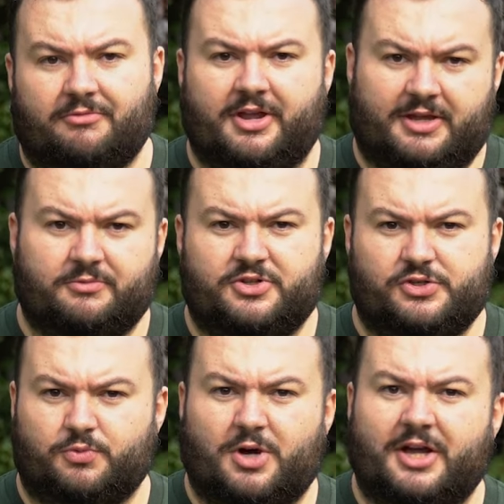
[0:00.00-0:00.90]
rate, which
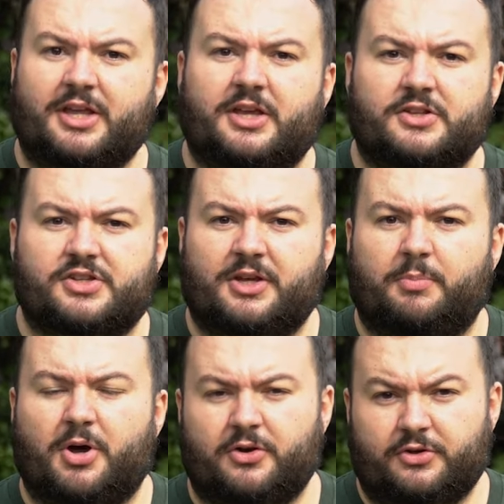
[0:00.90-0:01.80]
is why you can see a
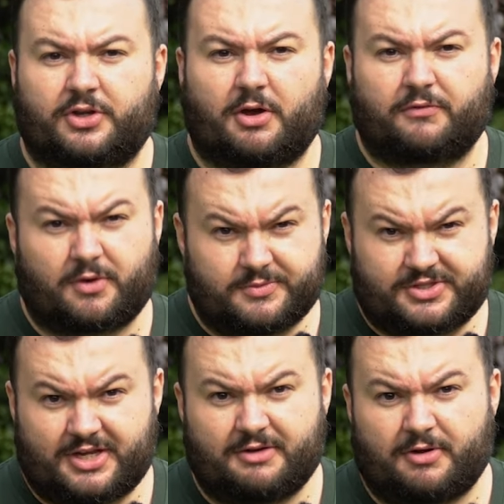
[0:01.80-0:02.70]
pond go from
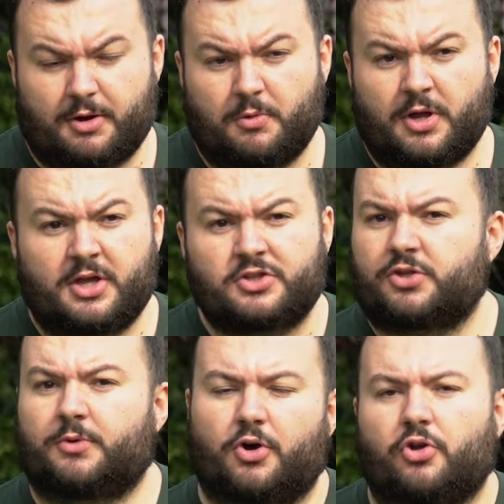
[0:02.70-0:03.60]
0
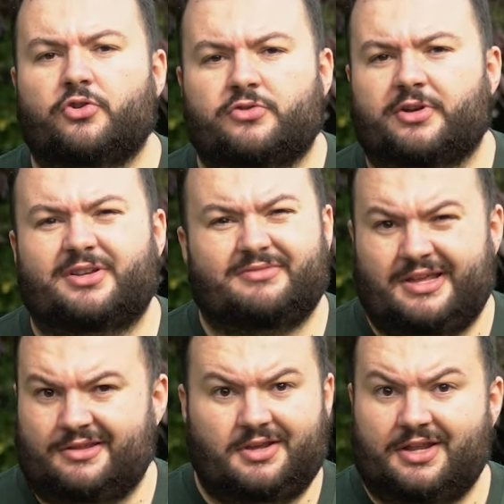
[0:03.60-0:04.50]
to 100
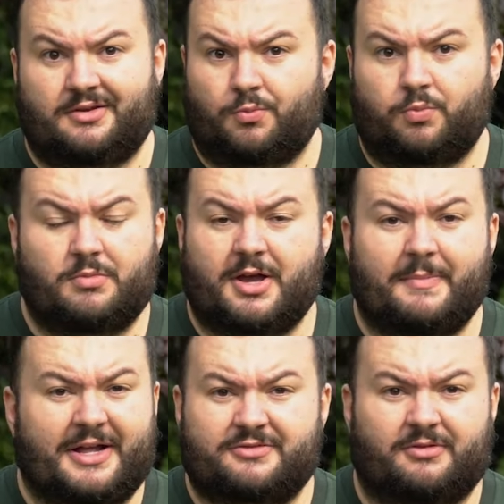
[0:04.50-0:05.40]
in a
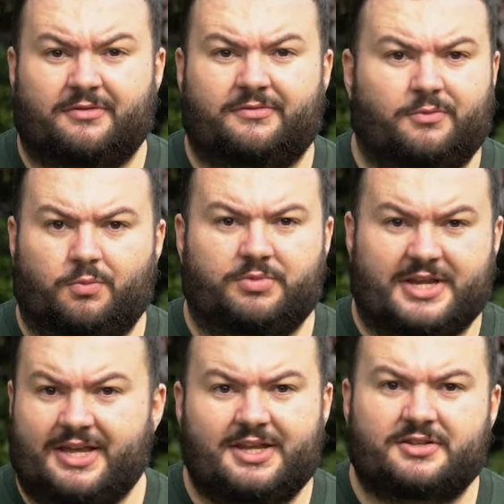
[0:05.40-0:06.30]
matter of
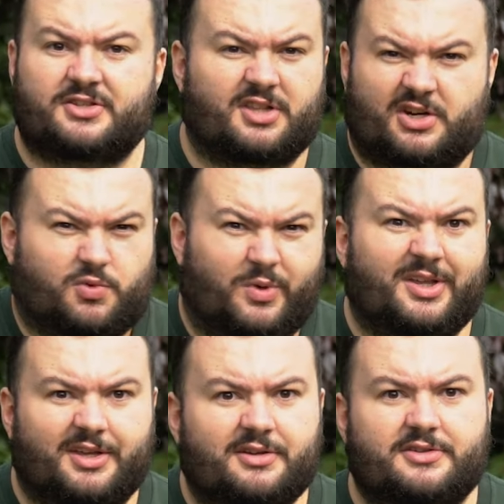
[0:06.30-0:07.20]

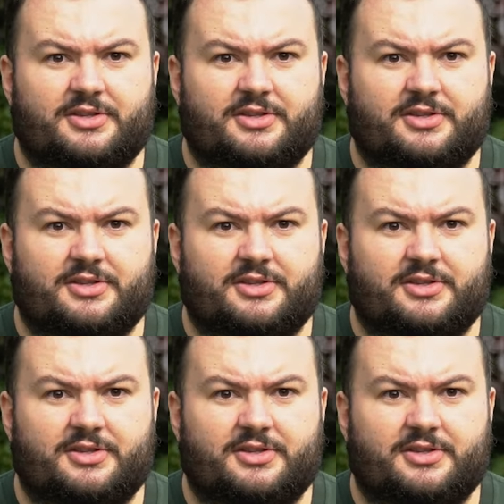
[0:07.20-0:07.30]
days/weeks.